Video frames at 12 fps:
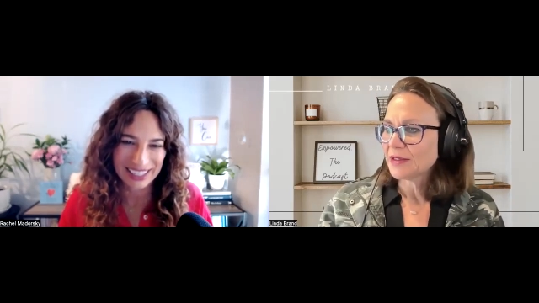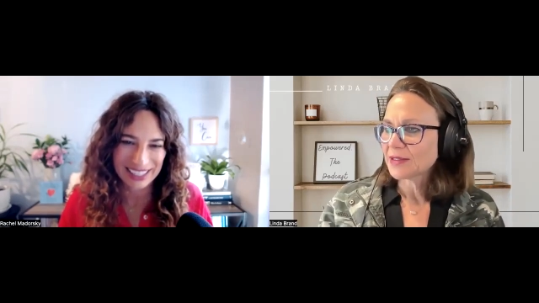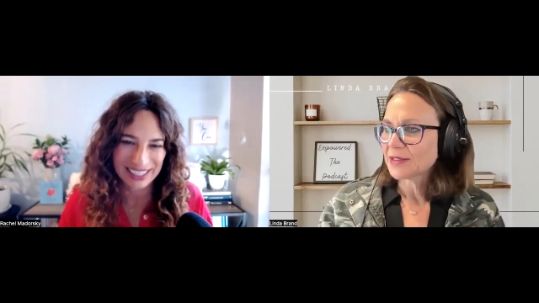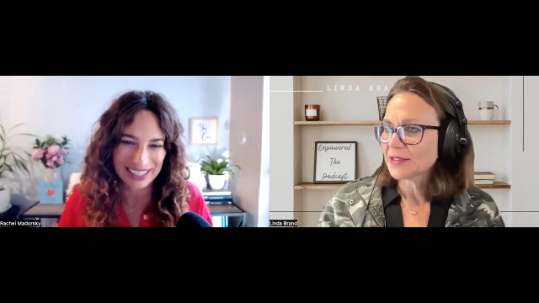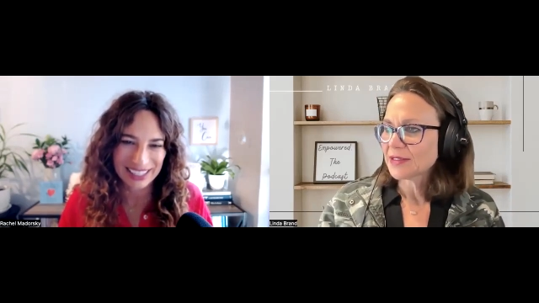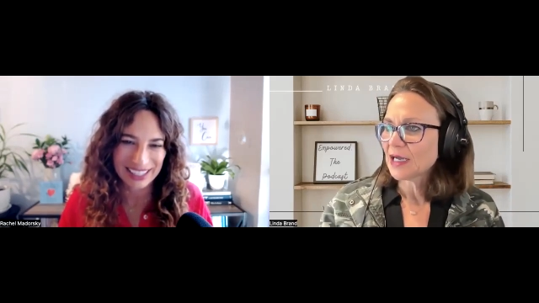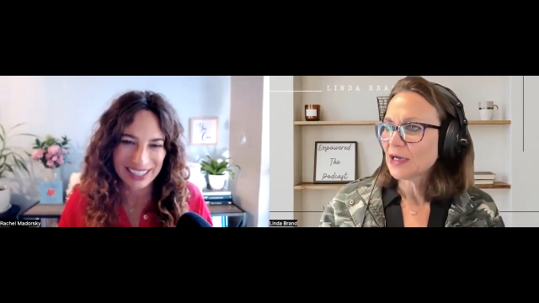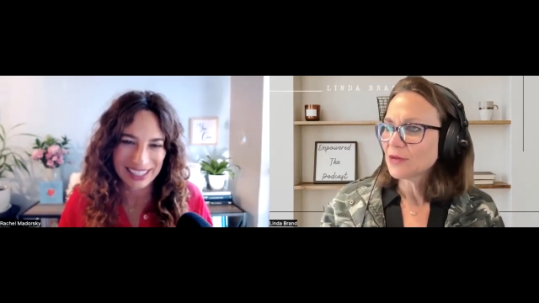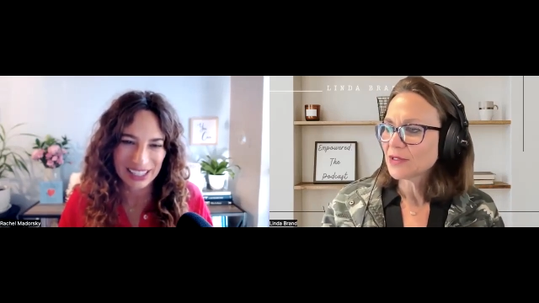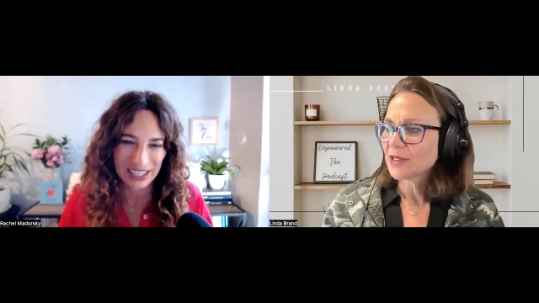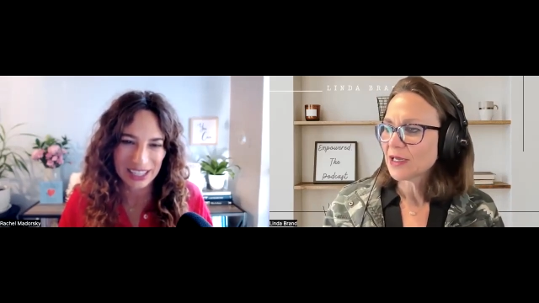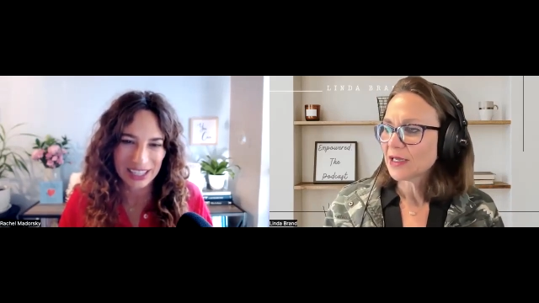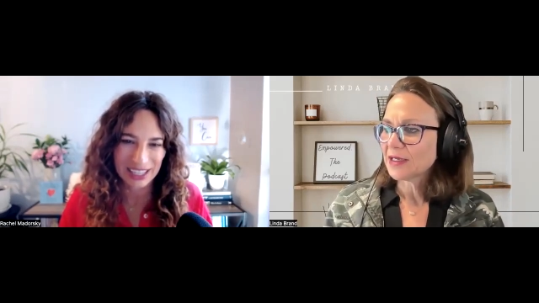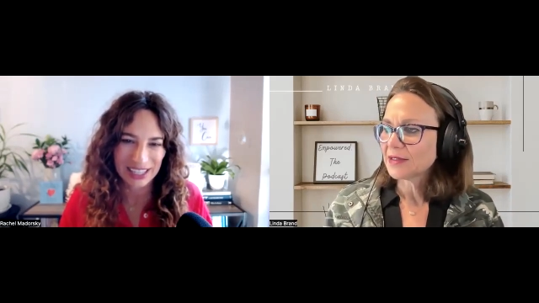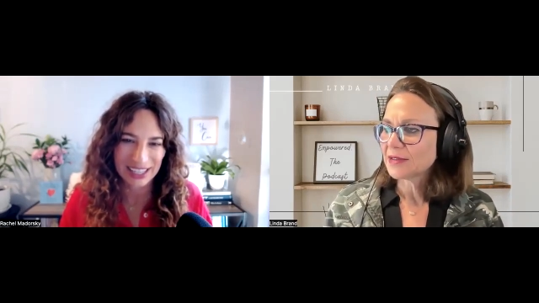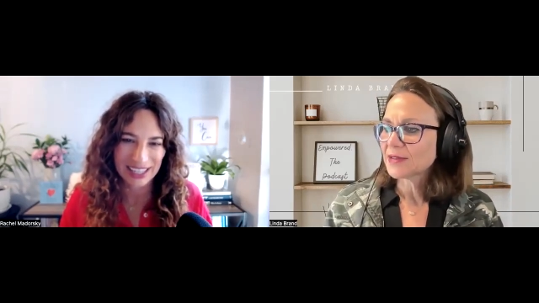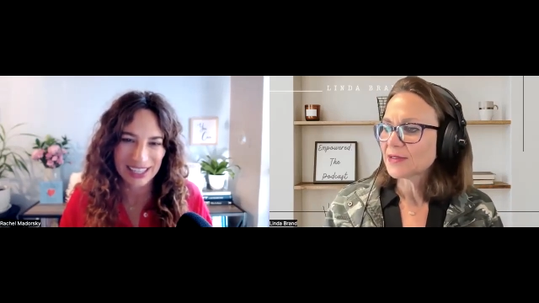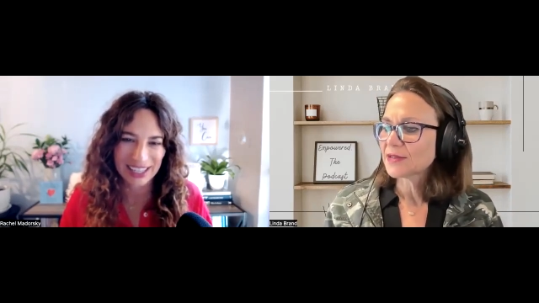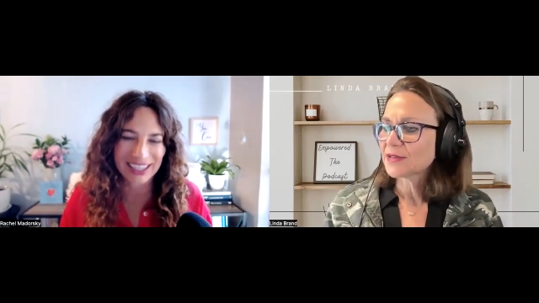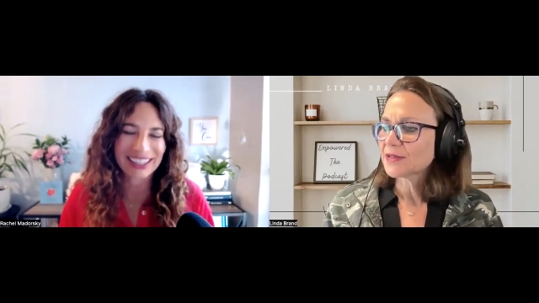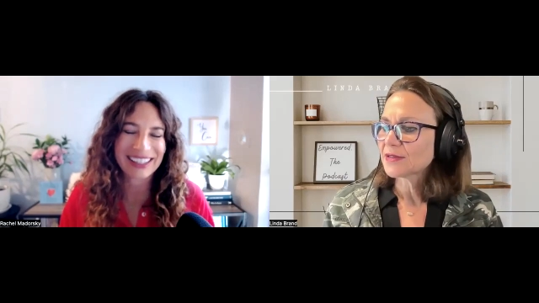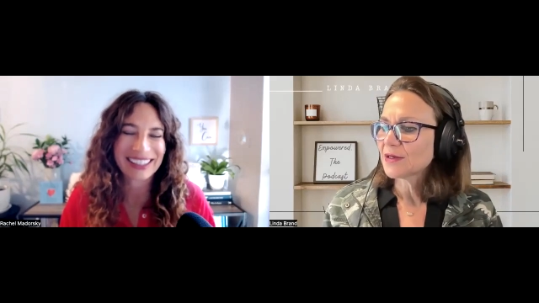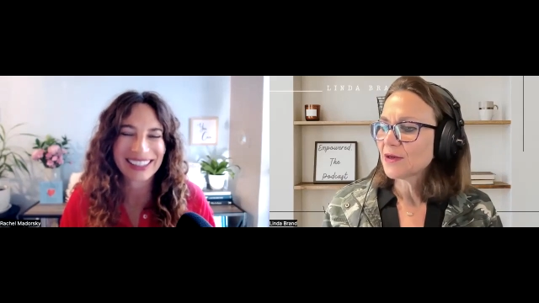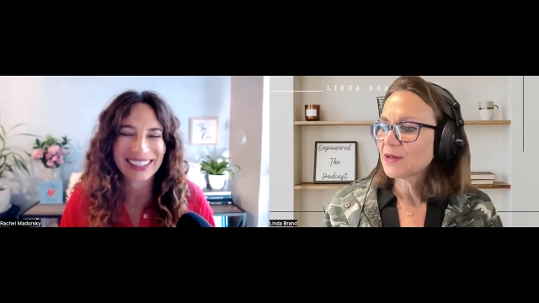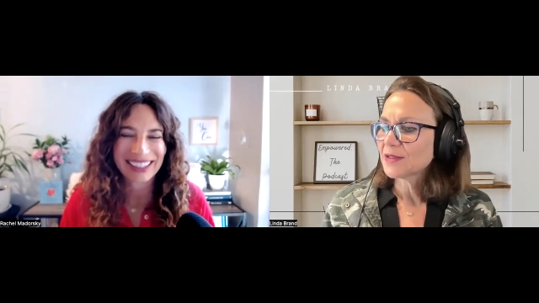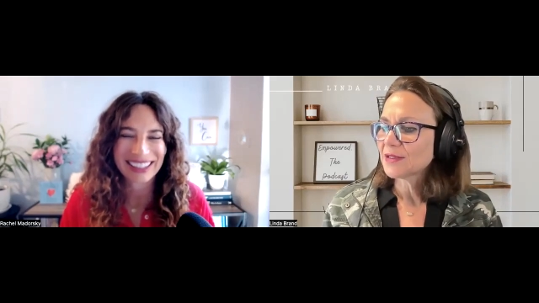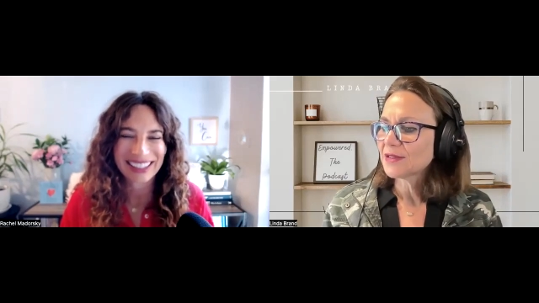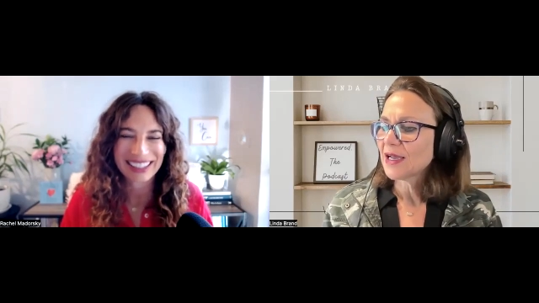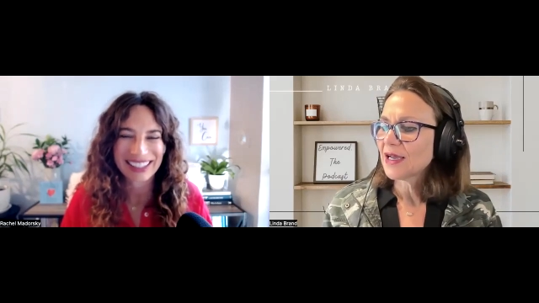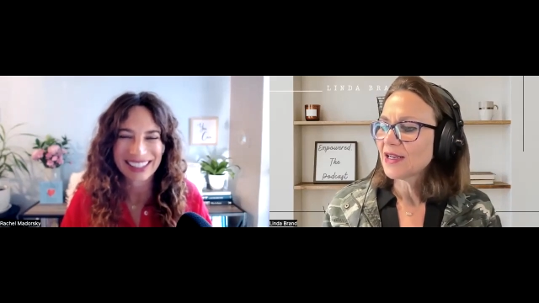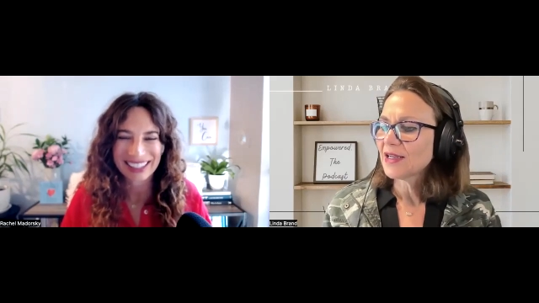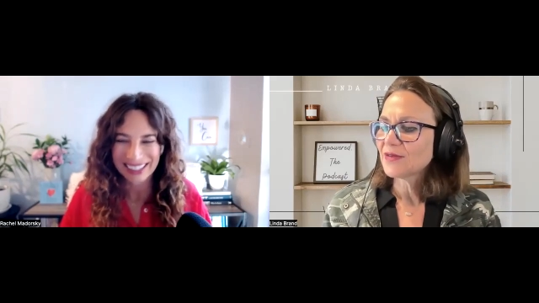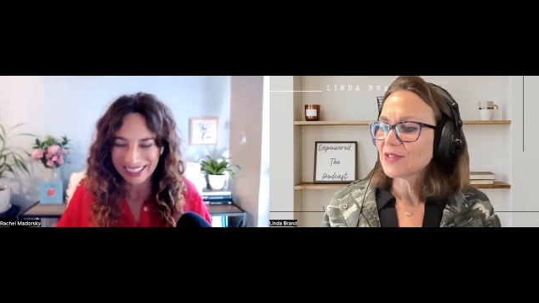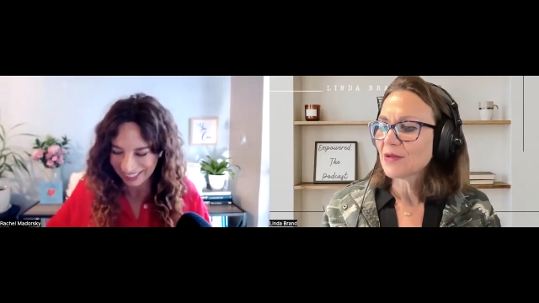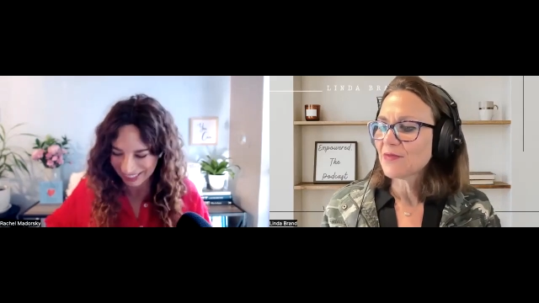Speaker 1: because it sounds like it's did that have